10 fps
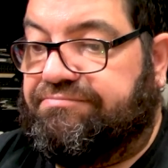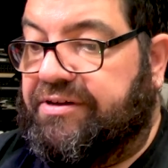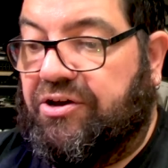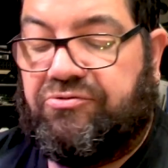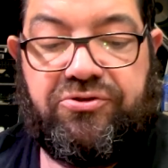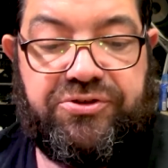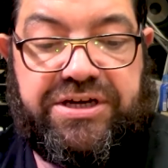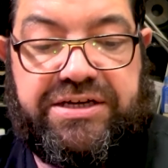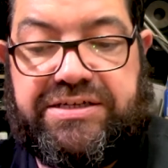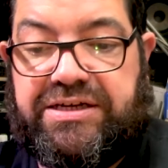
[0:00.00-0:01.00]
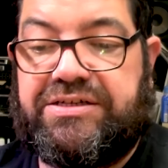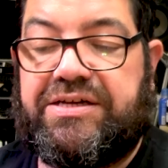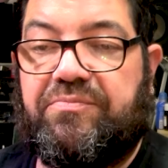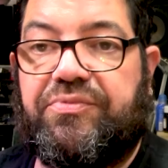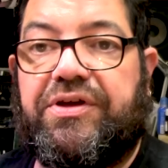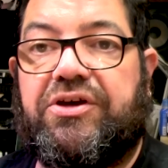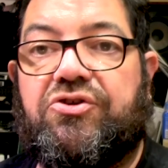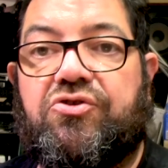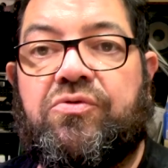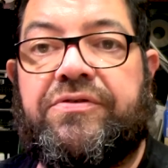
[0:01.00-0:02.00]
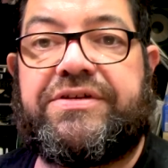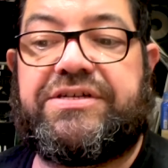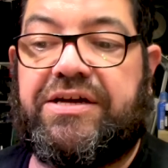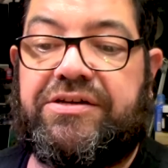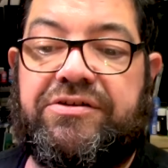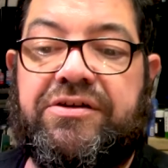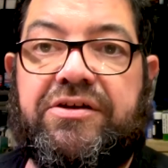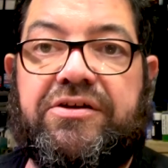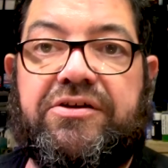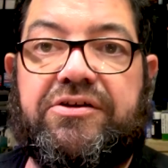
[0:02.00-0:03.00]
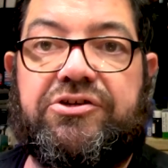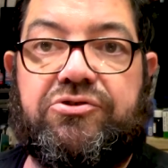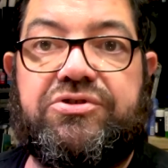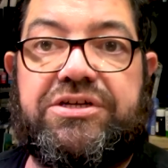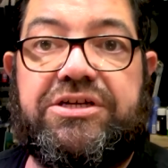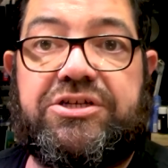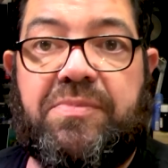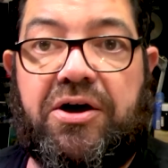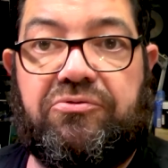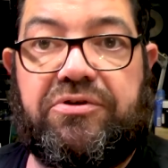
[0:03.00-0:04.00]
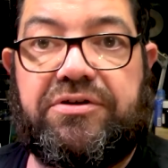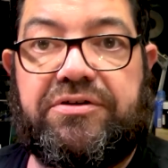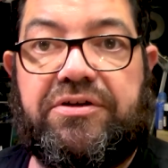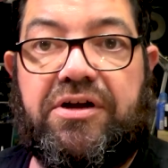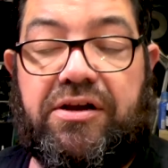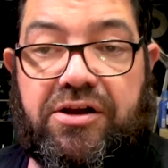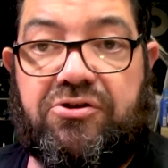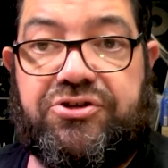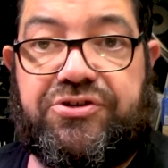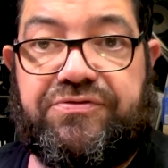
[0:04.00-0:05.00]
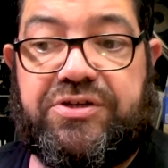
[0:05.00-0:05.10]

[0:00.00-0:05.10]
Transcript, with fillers: You know, you're testing something and all of a sudden you see smoke, lots of